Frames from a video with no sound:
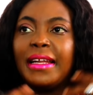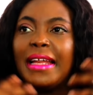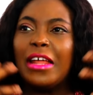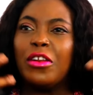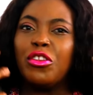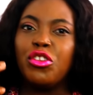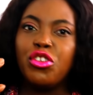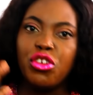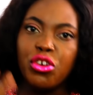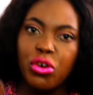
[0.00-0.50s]

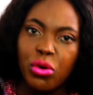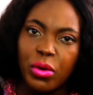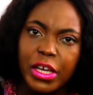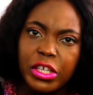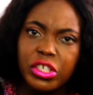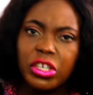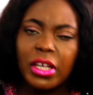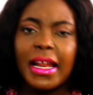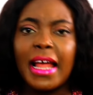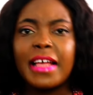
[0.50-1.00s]
They knew
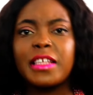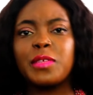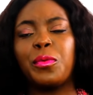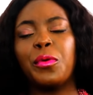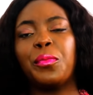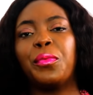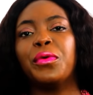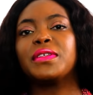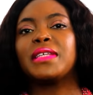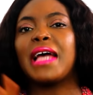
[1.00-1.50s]
each other's
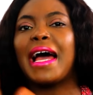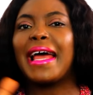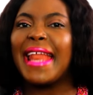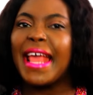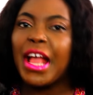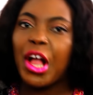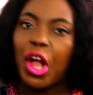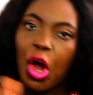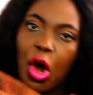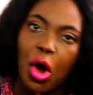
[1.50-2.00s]
purpose and
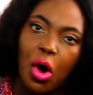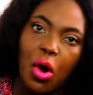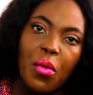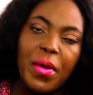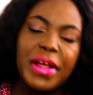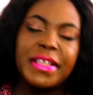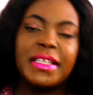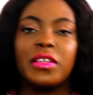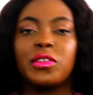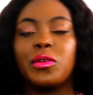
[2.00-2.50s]

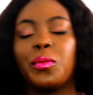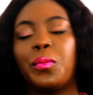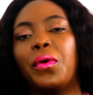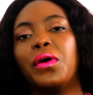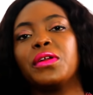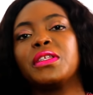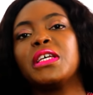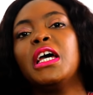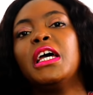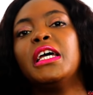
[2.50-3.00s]
encouraged and
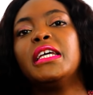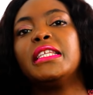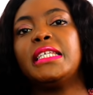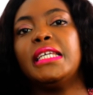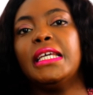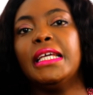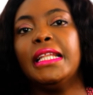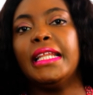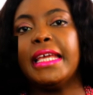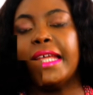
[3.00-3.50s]
support
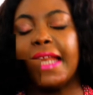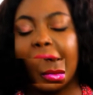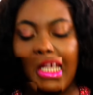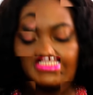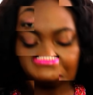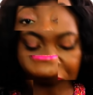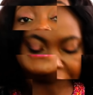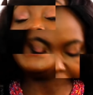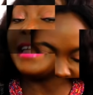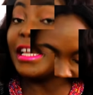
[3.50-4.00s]
till it
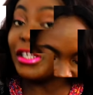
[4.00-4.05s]
happened.